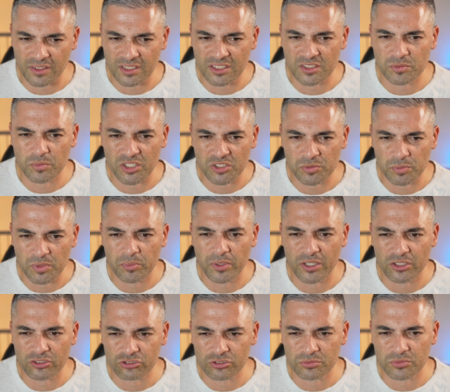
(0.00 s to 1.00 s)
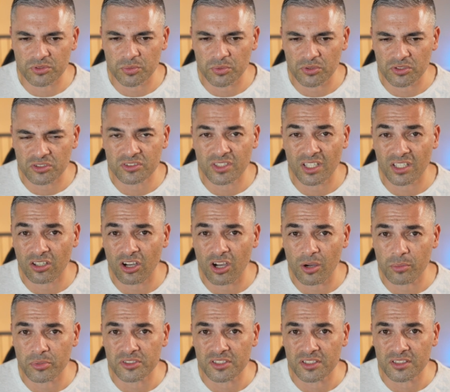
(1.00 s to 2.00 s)
these must be bedrooms because they're
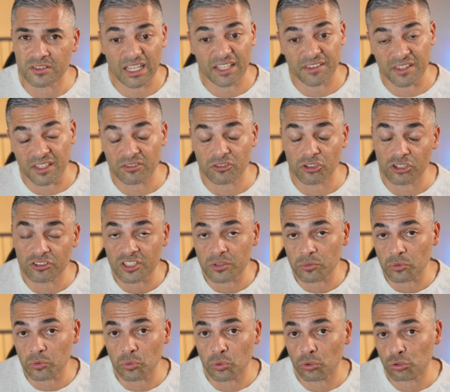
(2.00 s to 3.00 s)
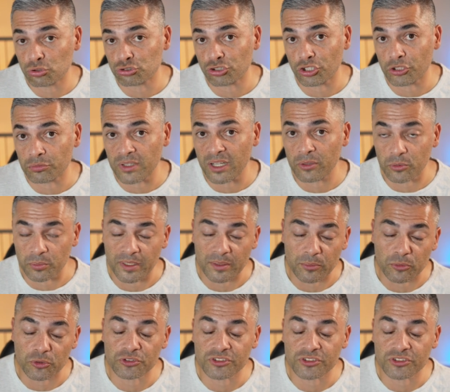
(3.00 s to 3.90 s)
carpeted and they've got a double wardrobe. That would make more